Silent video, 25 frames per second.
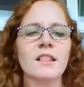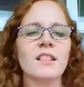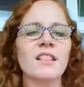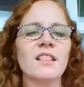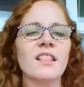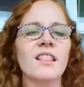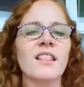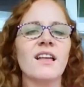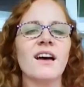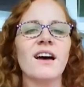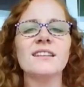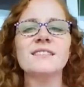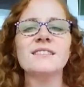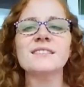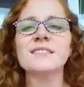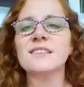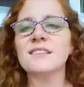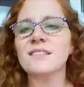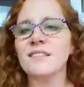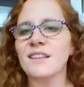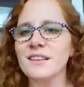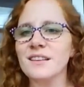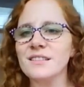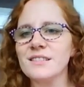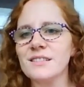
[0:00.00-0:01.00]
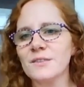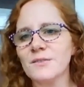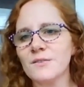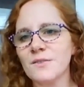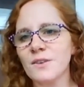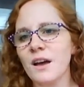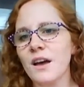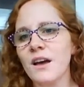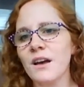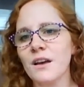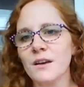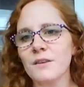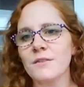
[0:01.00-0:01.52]
lots and lots of,
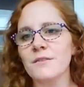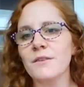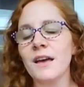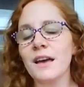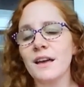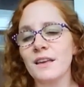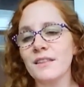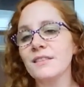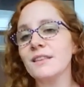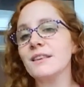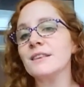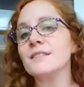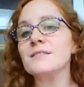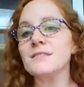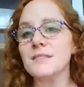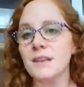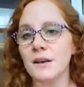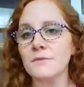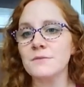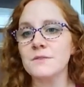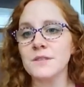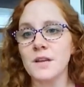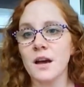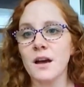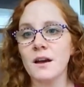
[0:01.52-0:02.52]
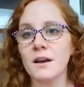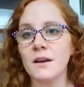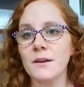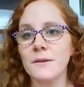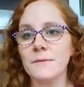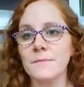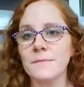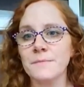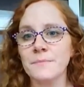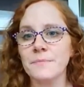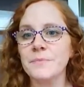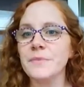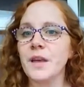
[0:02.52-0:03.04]
of healthy self-talk
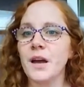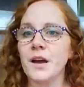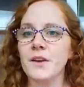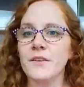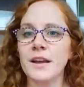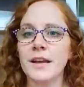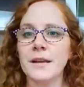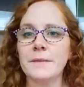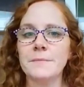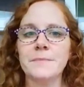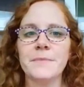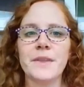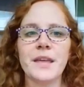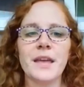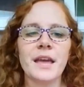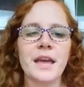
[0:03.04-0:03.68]
all right